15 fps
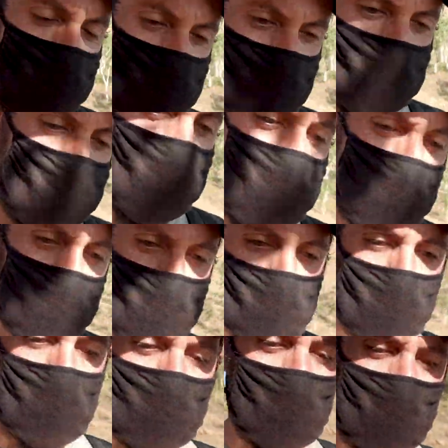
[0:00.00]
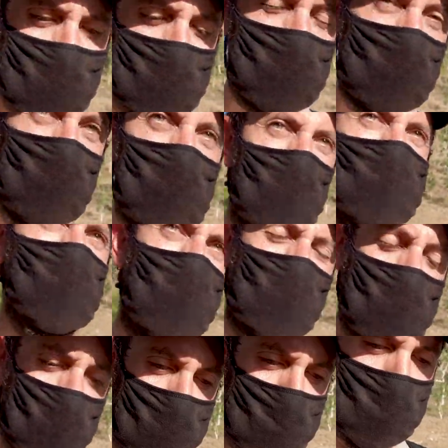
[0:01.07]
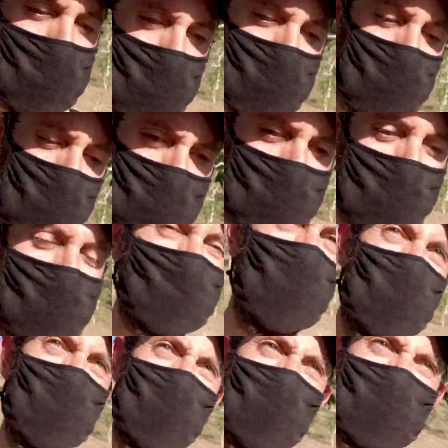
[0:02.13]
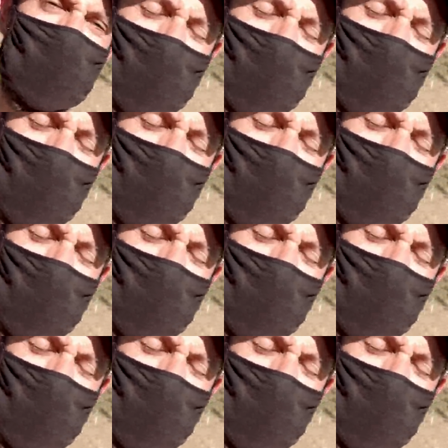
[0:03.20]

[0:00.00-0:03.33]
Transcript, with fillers: So any walk is a good walk at this point, and this is certainly,